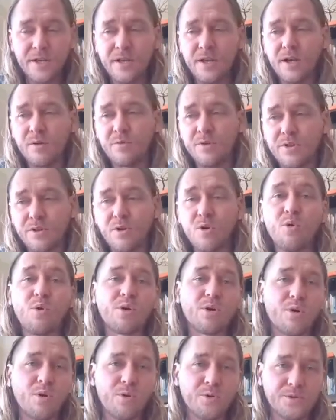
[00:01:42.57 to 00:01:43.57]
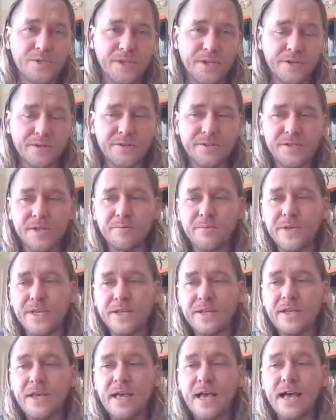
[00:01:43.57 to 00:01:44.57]
One of the core goals here is that we
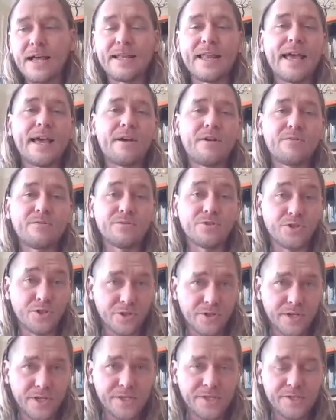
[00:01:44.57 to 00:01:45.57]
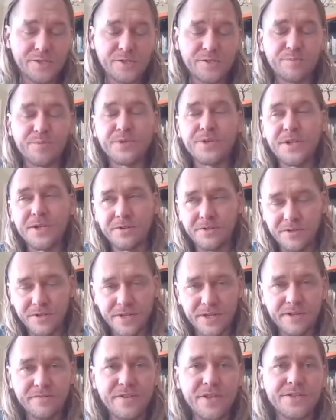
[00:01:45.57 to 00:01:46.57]
can allow journalists,
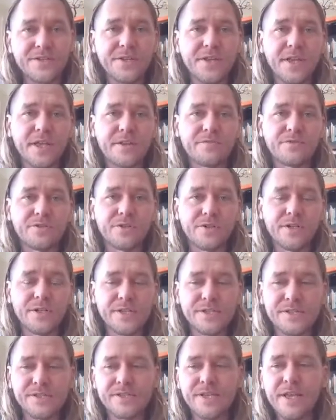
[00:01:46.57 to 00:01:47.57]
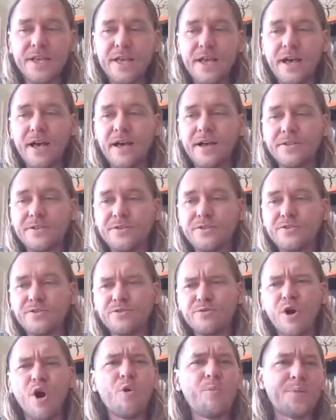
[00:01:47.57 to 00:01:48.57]
particularly investigative journalists,
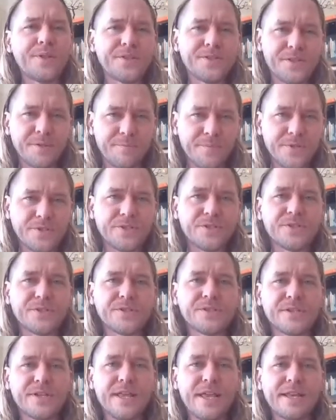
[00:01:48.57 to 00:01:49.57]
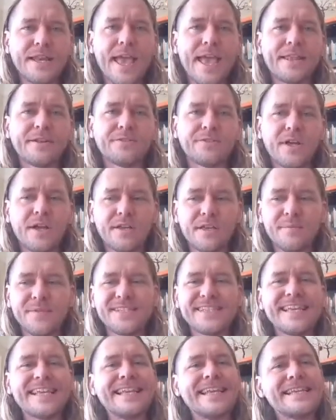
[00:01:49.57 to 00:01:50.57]
to open submissions and handle
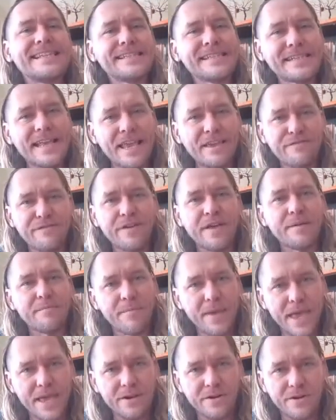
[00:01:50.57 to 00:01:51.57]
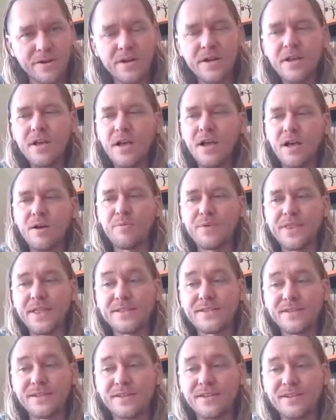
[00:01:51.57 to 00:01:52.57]
documents in a safe manner when
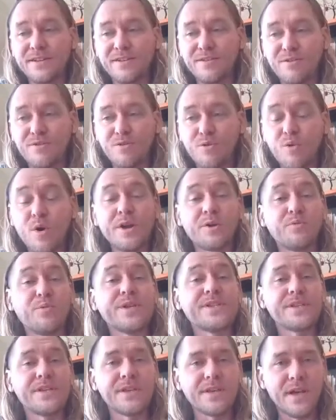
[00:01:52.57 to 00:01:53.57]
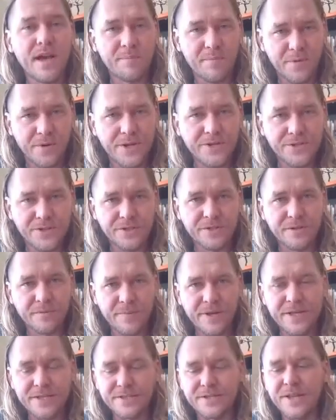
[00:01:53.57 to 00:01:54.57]
that's quite a risky operation
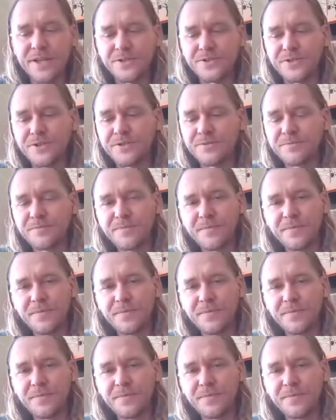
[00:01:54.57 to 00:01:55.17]
by its nature.